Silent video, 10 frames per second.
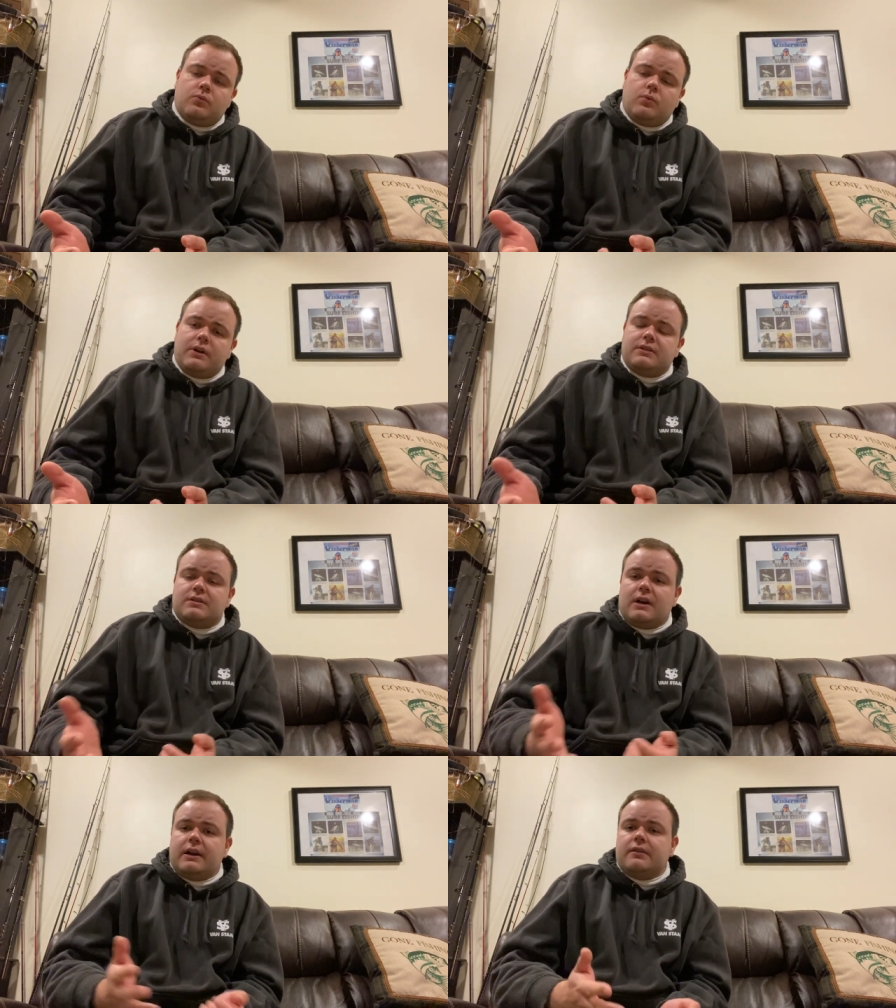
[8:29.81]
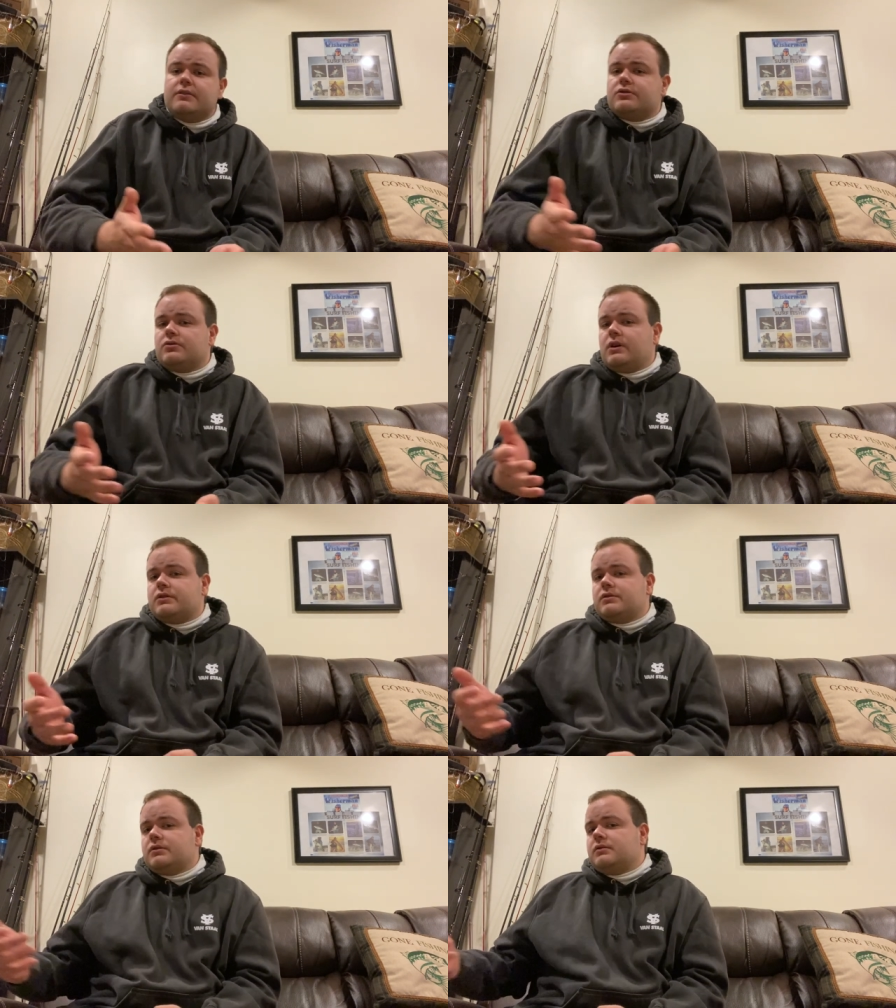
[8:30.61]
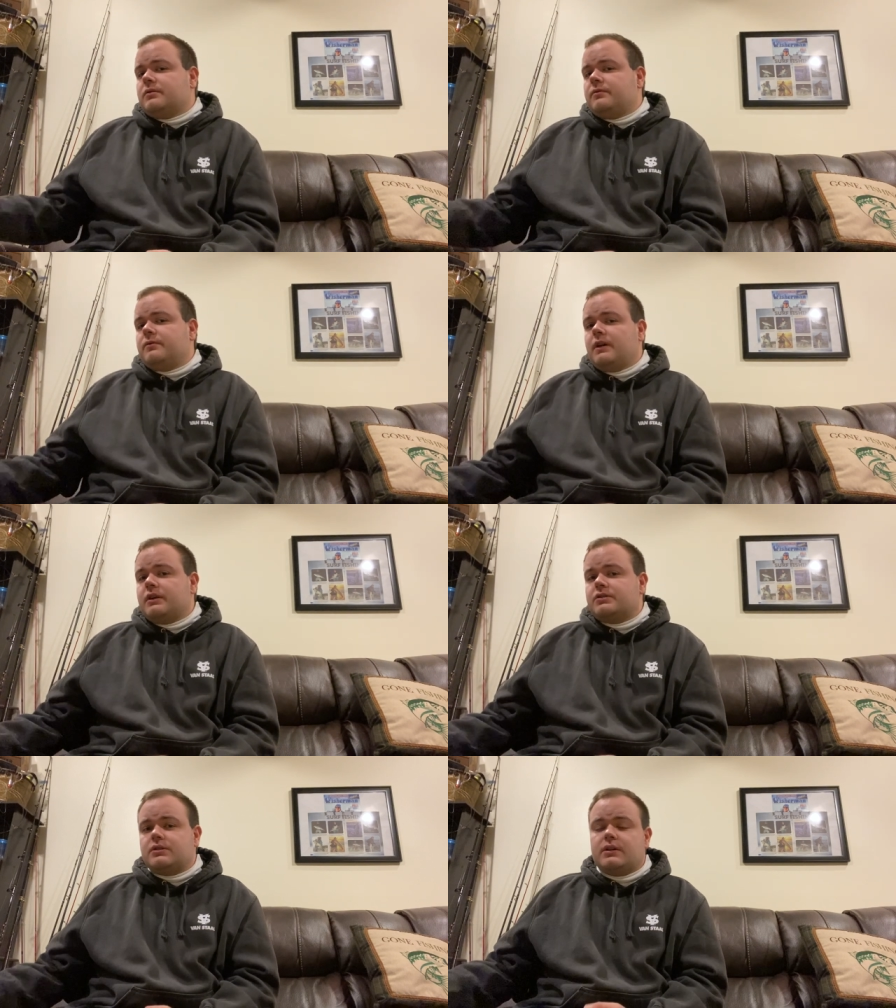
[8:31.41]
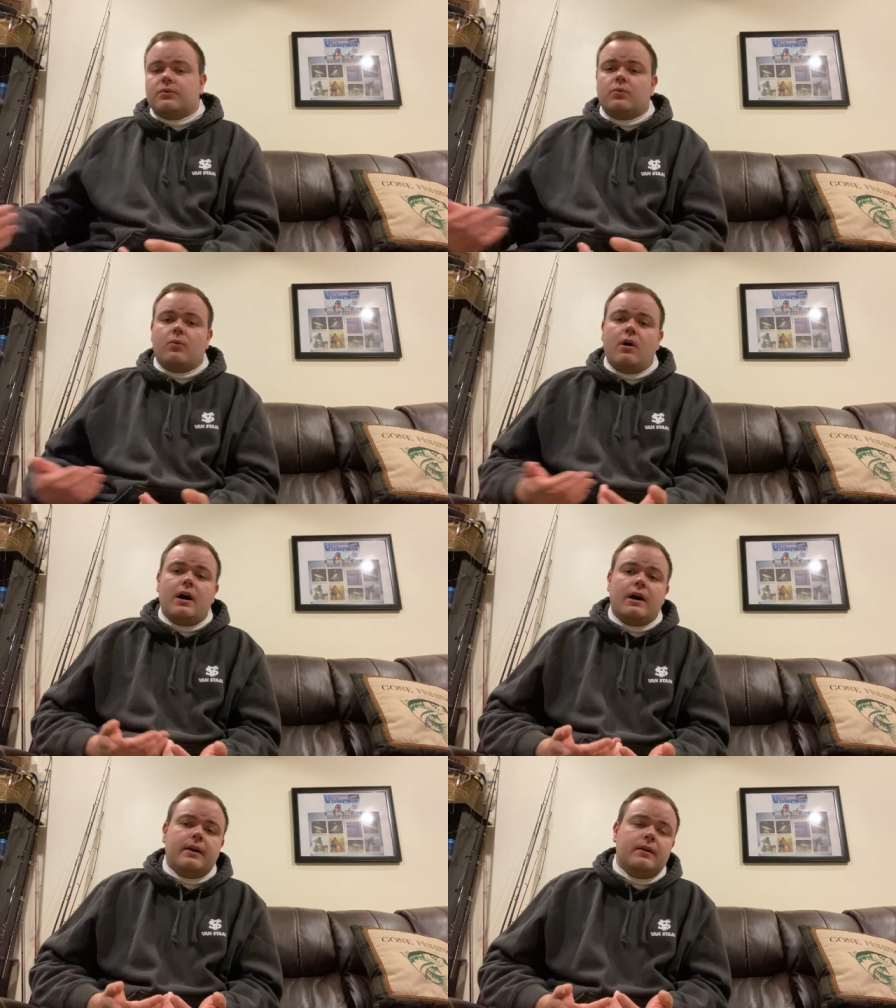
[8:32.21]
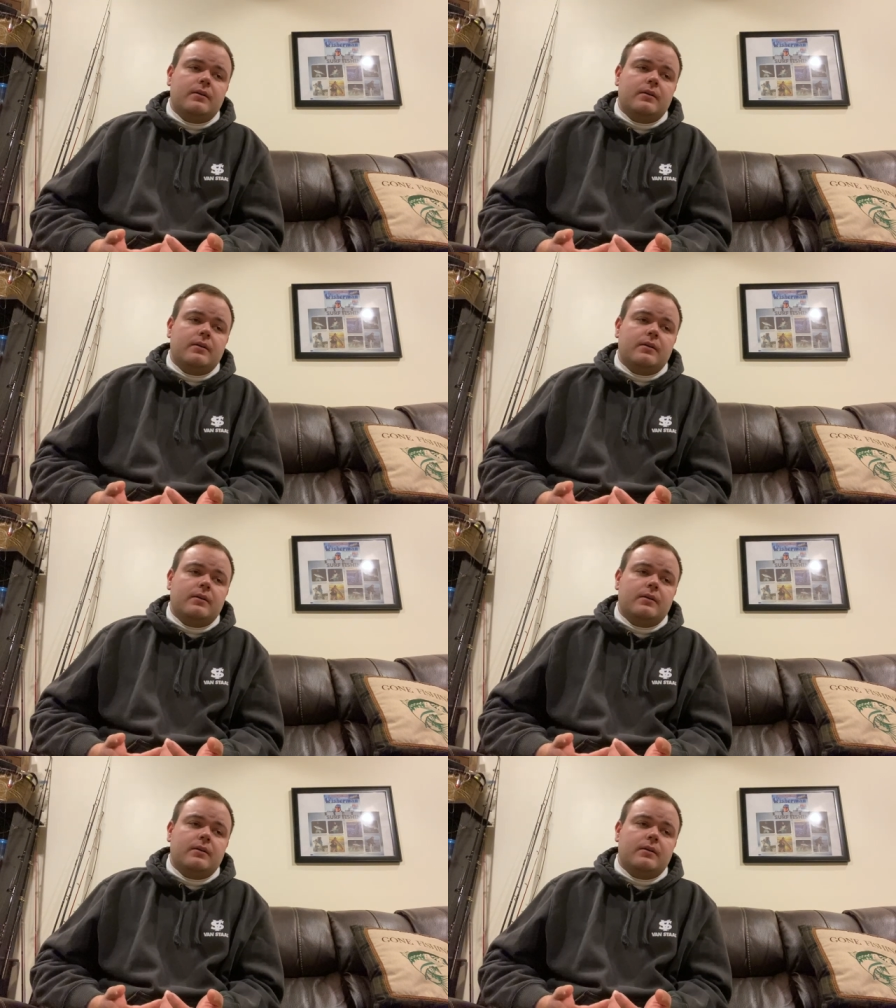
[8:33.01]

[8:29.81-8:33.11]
what side of the structure to fish and why?